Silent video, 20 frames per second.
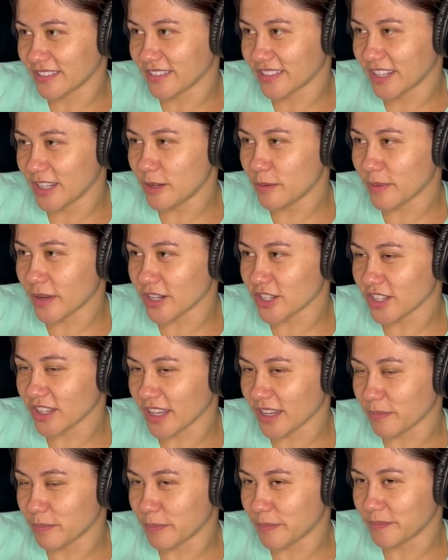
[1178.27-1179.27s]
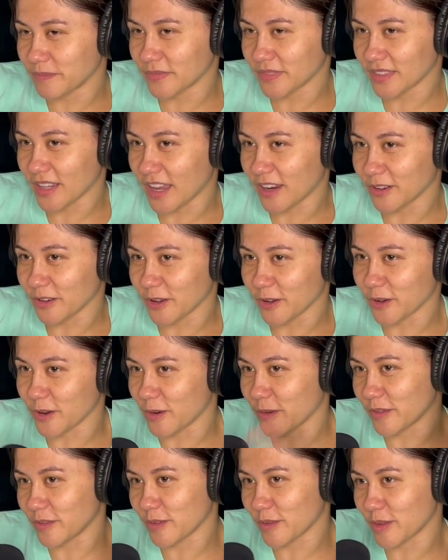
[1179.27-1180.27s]
Can you imagine, like, I don't know,
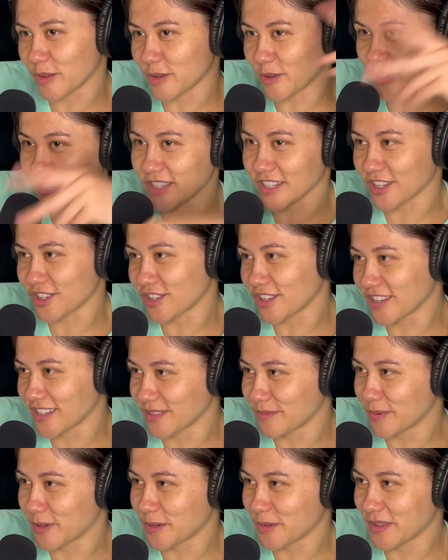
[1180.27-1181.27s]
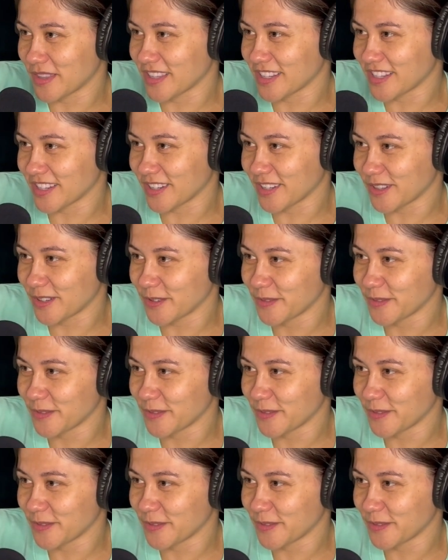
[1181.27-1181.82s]
going from the transition between the two?